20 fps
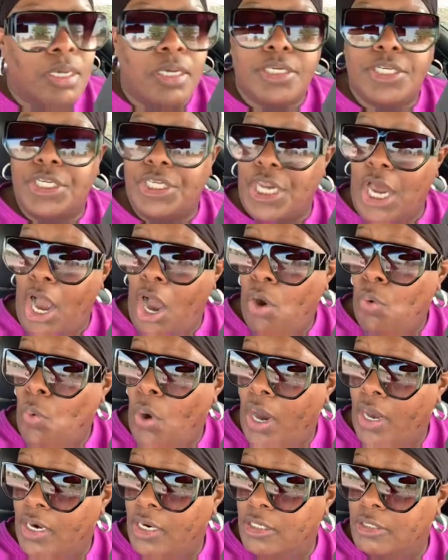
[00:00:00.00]
you don't
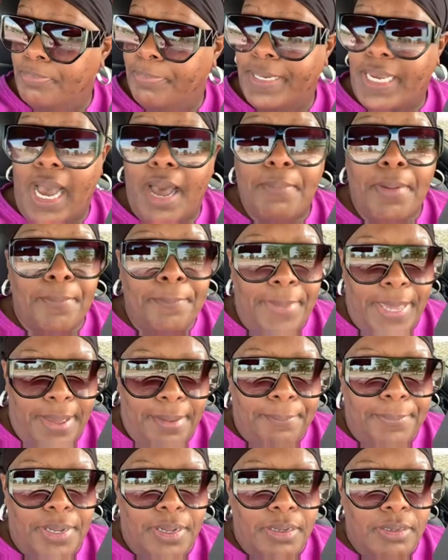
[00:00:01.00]
want to become a
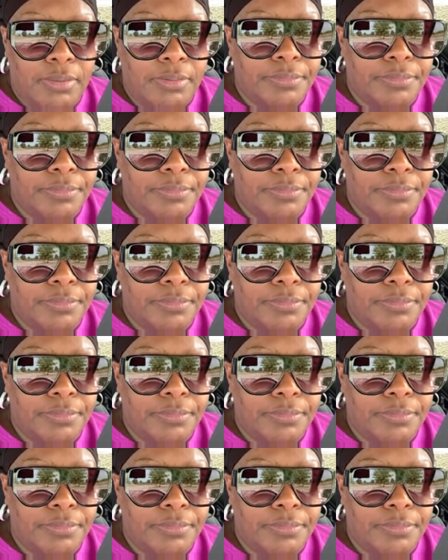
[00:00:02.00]
member.